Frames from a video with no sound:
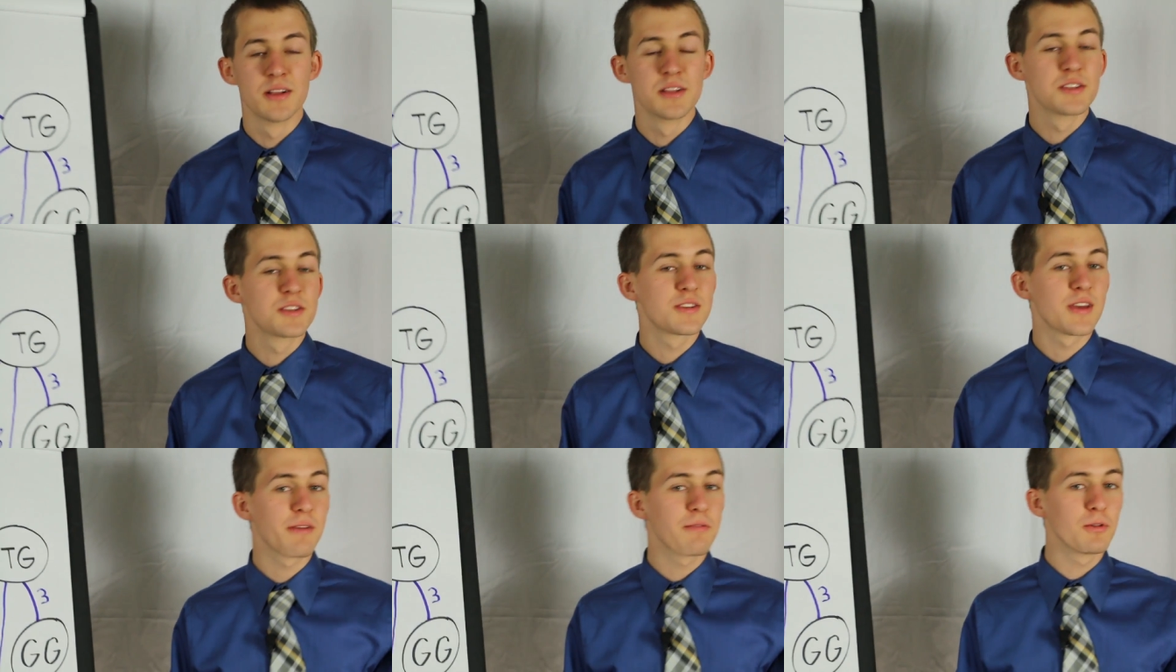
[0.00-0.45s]

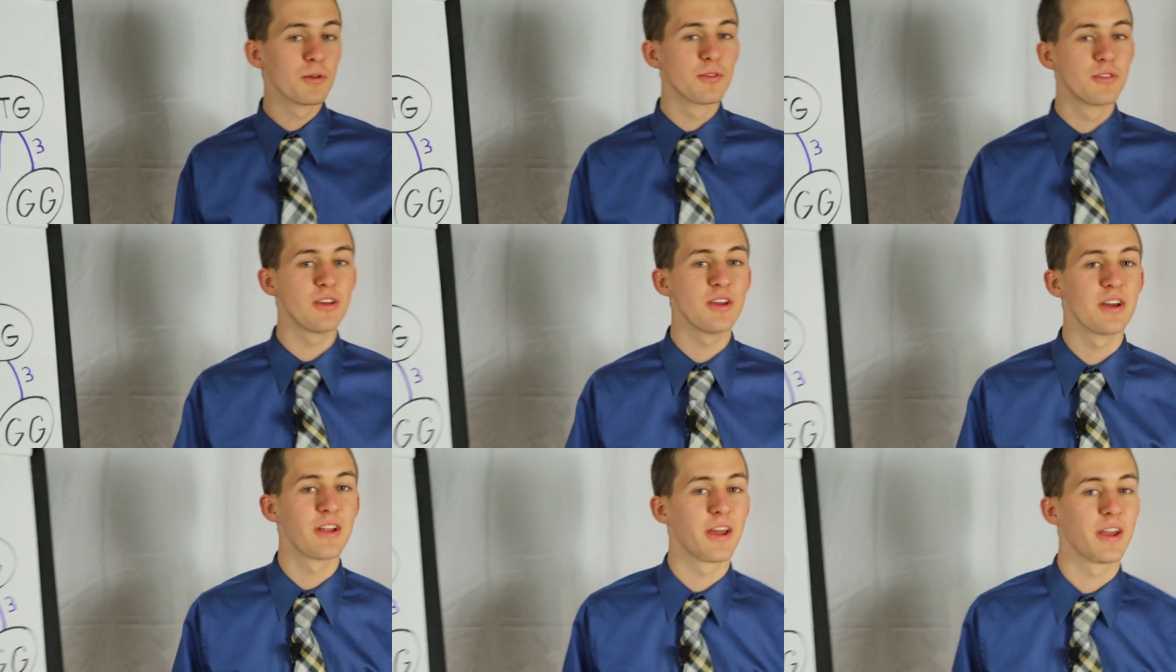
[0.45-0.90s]
several
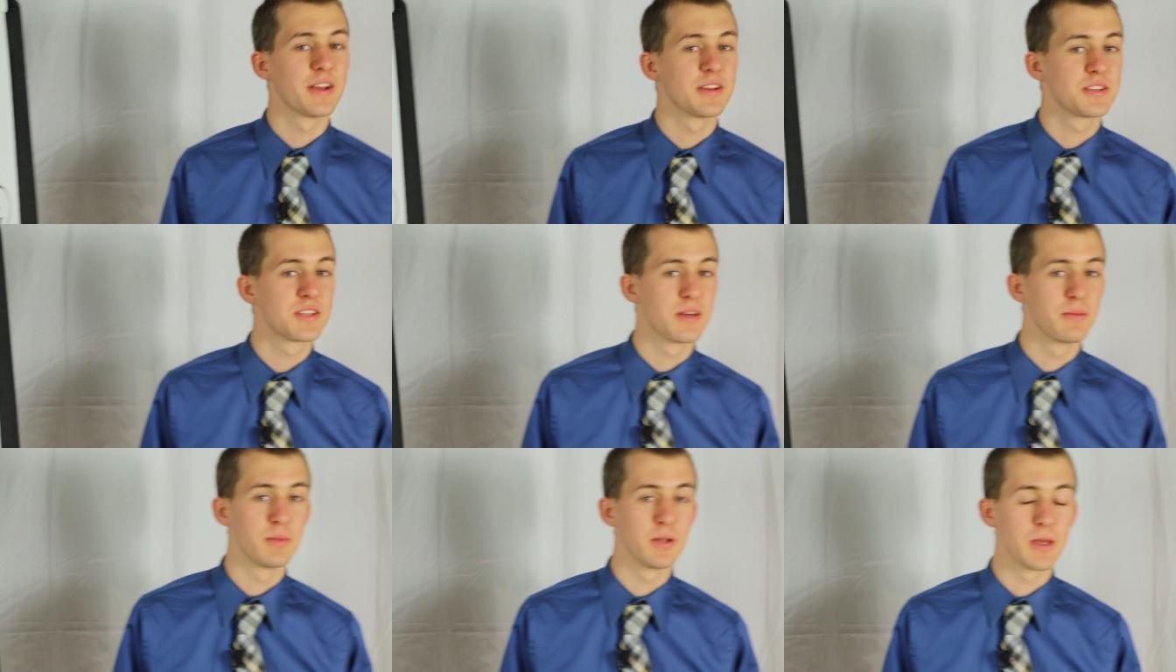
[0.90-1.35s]
DNA
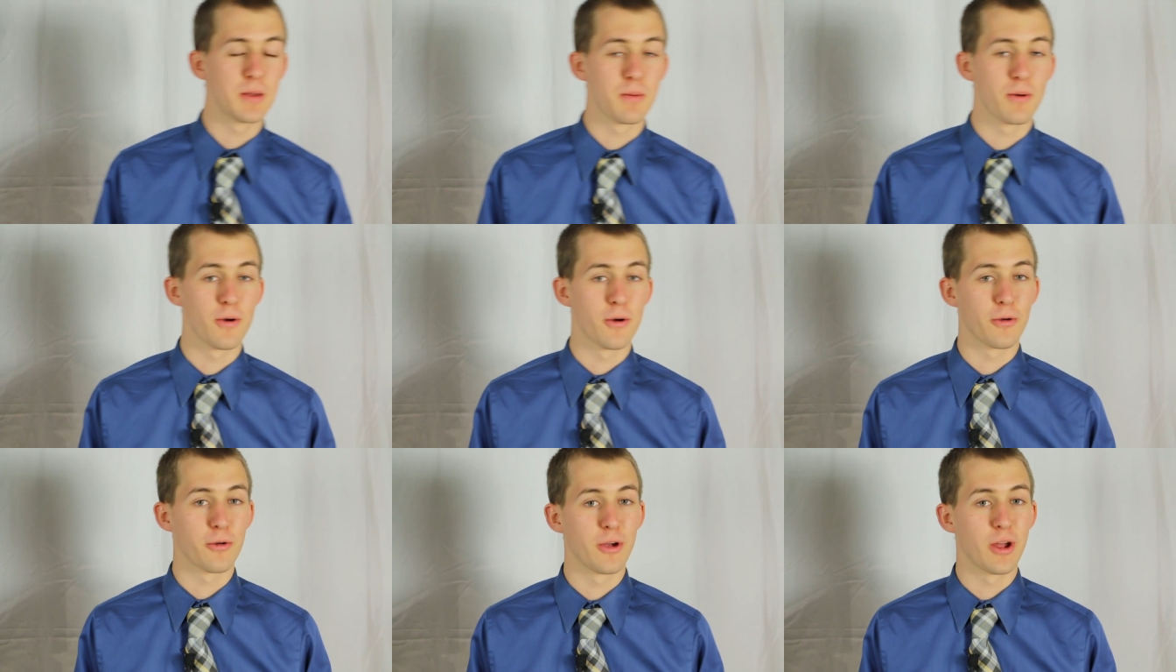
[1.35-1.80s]
assembly
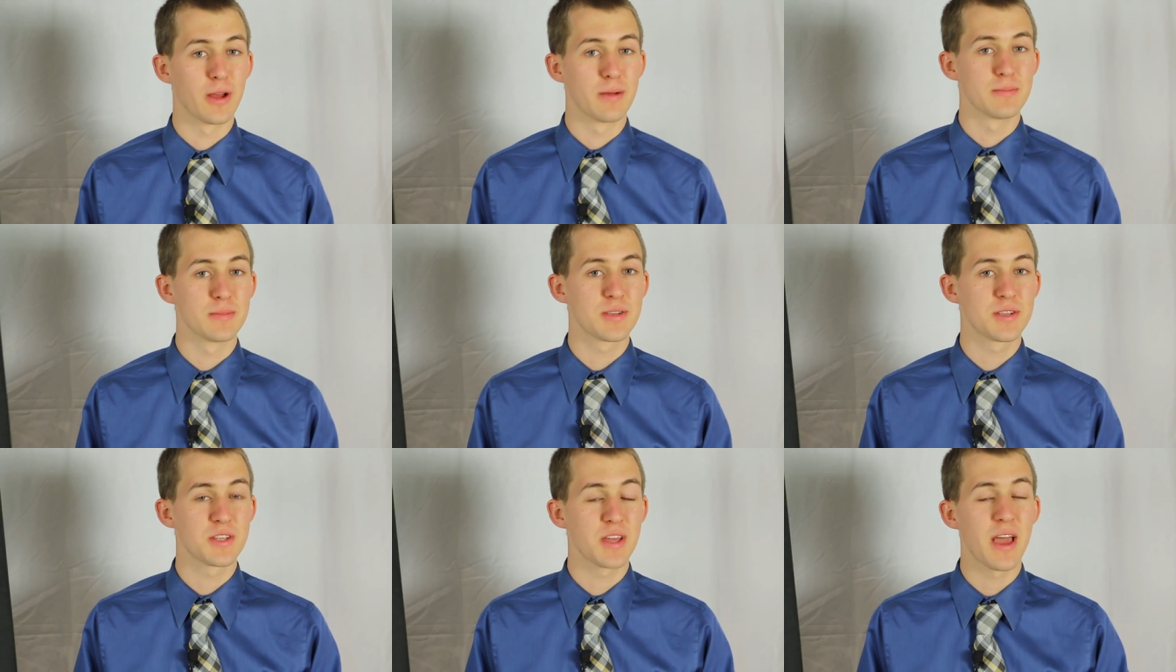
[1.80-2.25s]

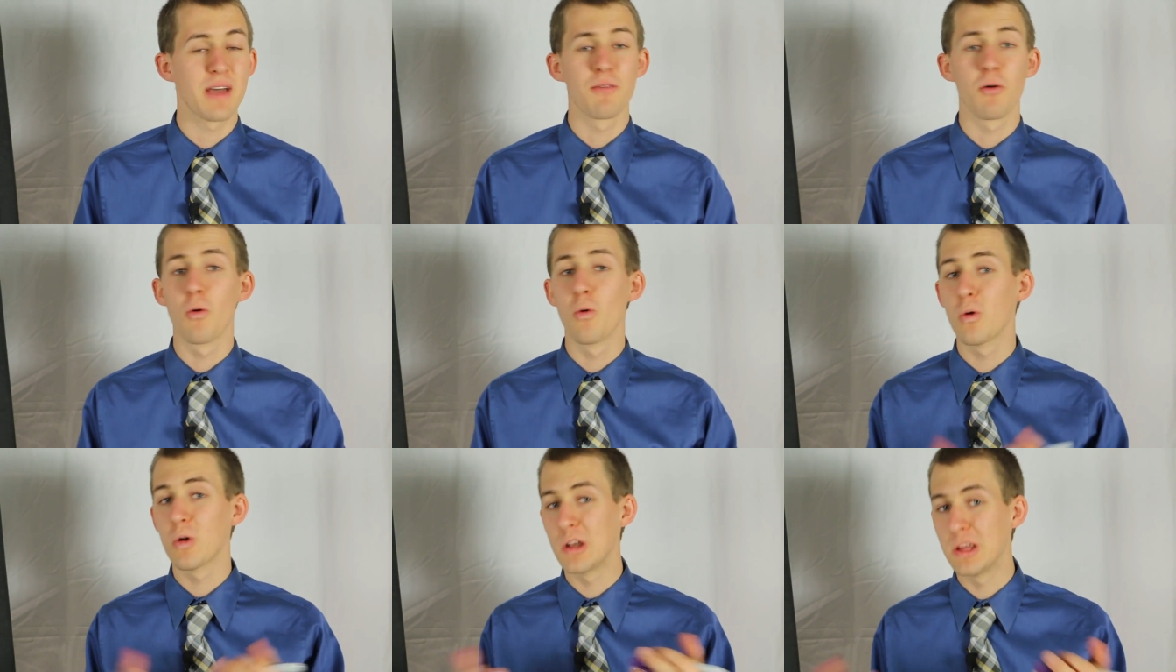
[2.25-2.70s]
programs have
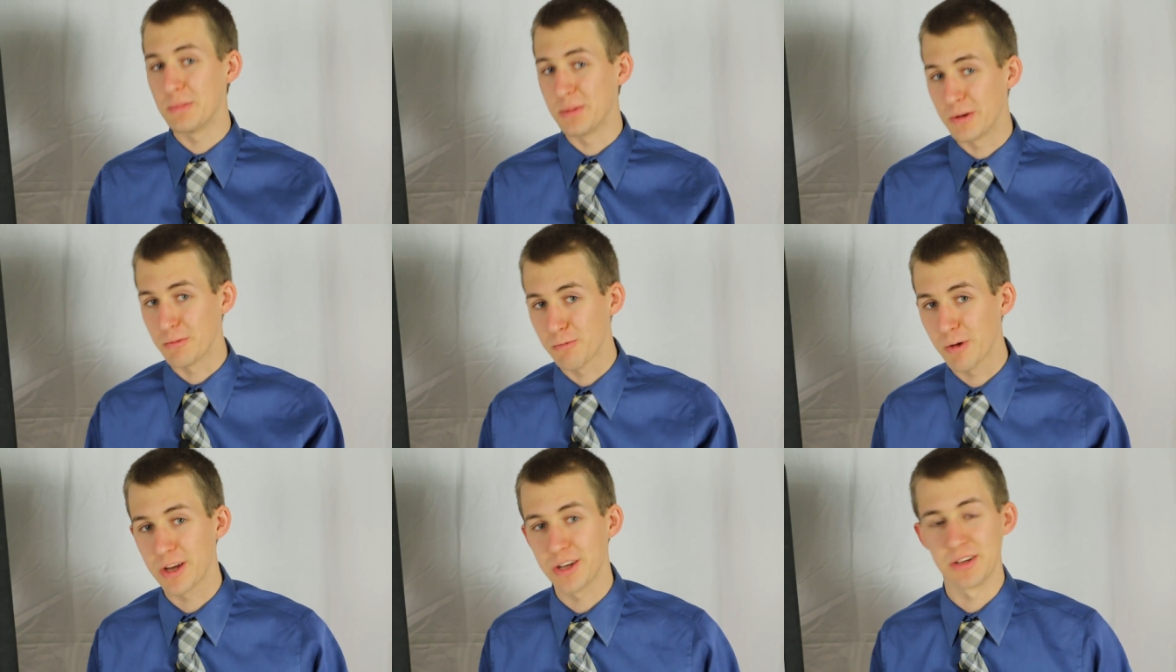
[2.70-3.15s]
already
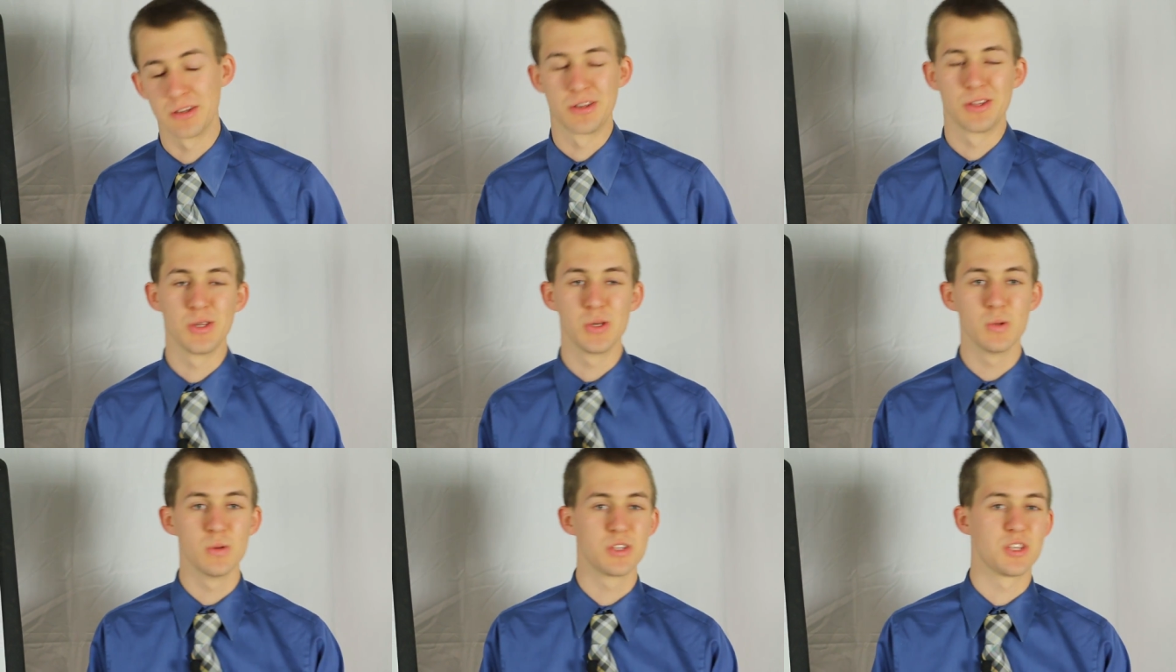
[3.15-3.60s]
been
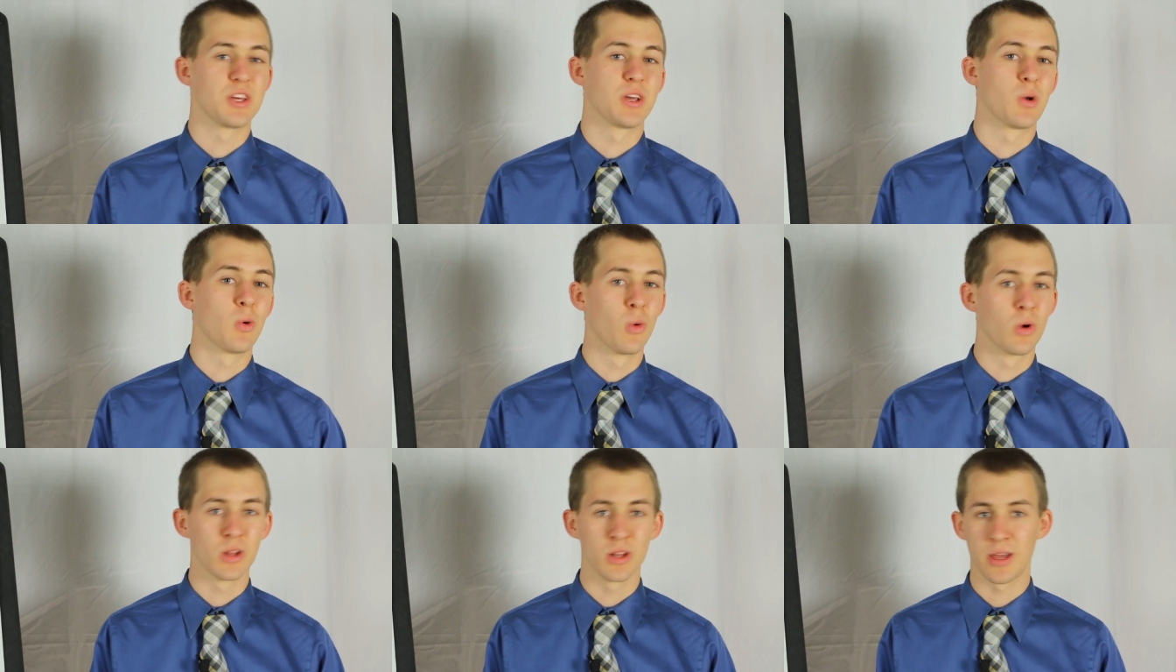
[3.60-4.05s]
written
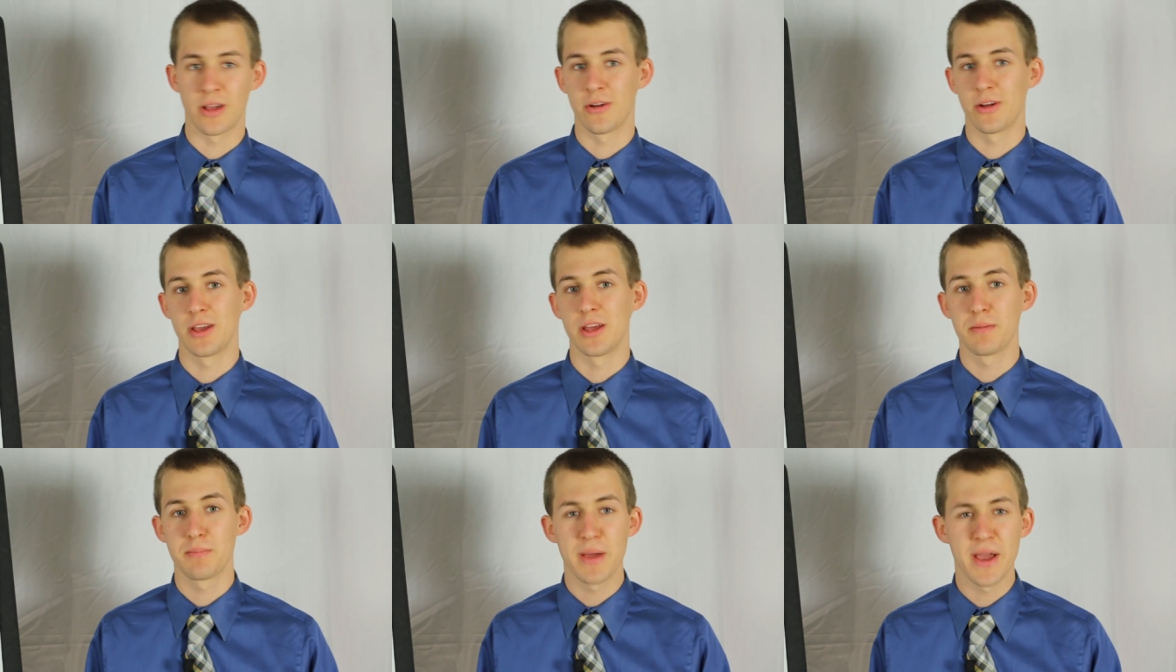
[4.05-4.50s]
using
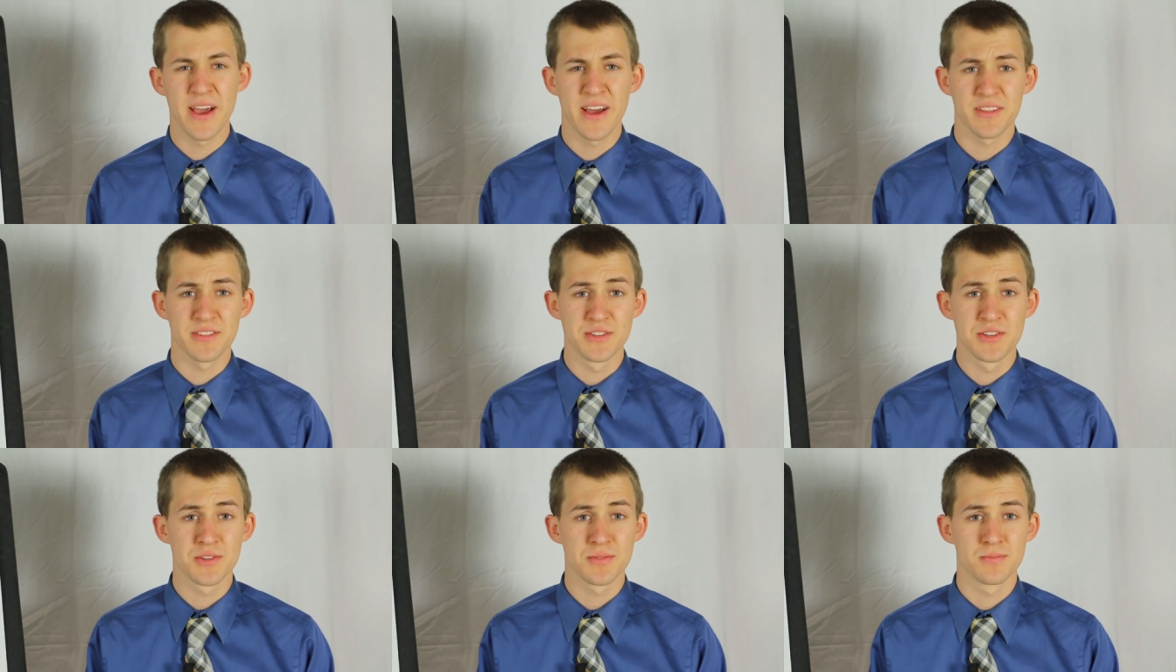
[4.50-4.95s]
Eulerian
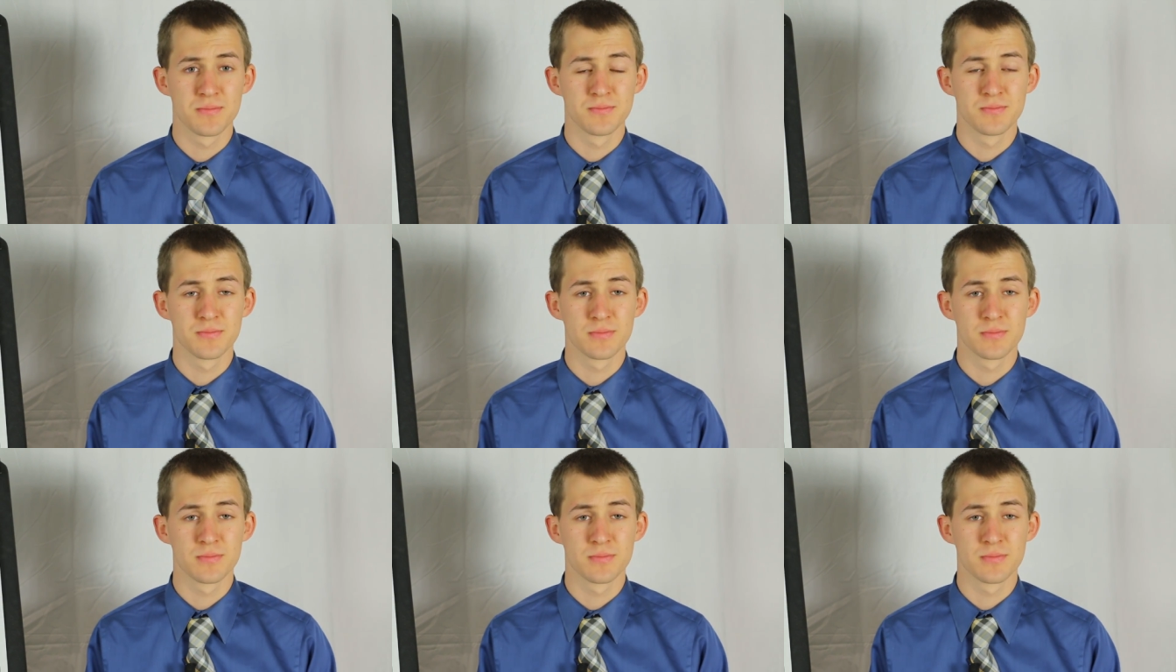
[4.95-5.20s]
paths.